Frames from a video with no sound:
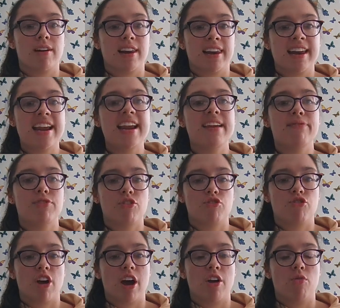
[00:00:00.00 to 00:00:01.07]
leave the
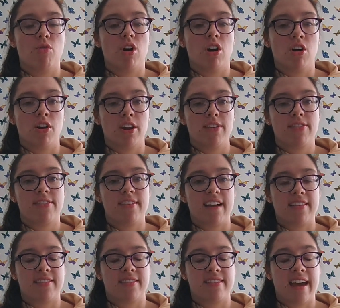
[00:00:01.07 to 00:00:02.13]
show on
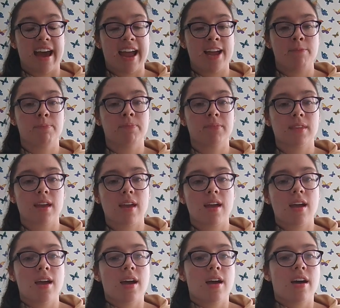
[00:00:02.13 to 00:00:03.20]
Saturday
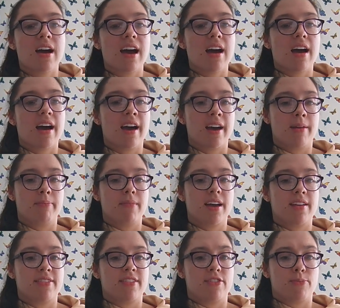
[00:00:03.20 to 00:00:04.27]

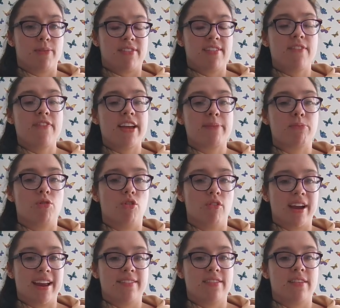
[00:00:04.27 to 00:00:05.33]
at a specific
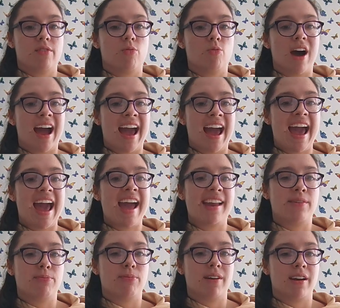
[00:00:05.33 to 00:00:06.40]
point where
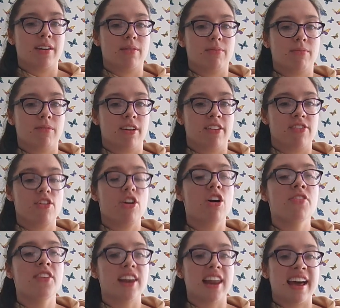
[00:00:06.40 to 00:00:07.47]
Edward was
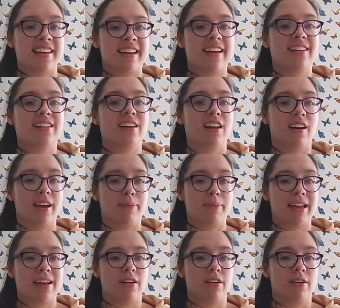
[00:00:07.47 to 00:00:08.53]
on the ladder
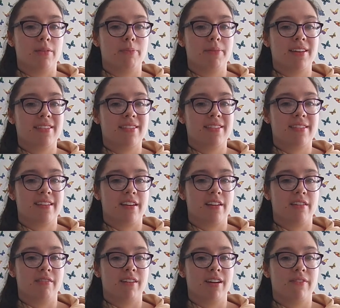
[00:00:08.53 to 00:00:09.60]
climbing up
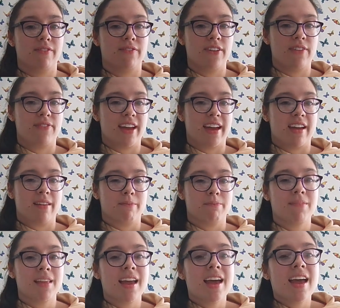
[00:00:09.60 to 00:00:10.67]
to Vivian.
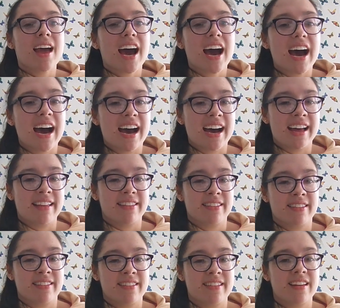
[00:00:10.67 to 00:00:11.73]

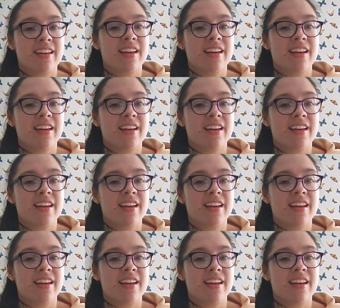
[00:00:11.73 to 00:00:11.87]
And